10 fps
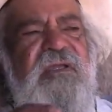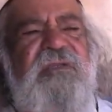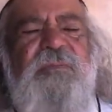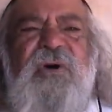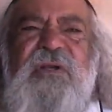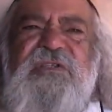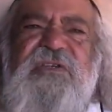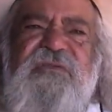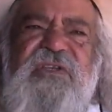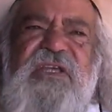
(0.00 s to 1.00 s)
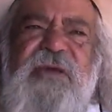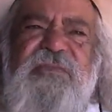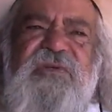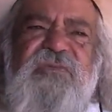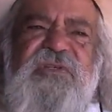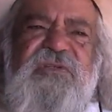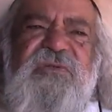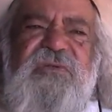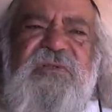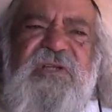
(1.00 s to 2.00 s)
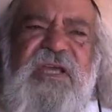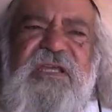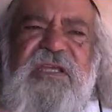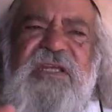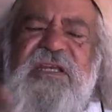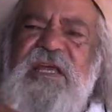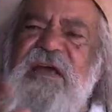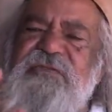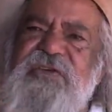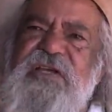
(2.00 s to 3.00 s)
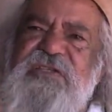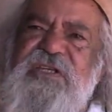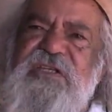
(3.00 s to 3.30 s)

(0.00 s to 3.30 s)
the policy of the government was to take any half-caste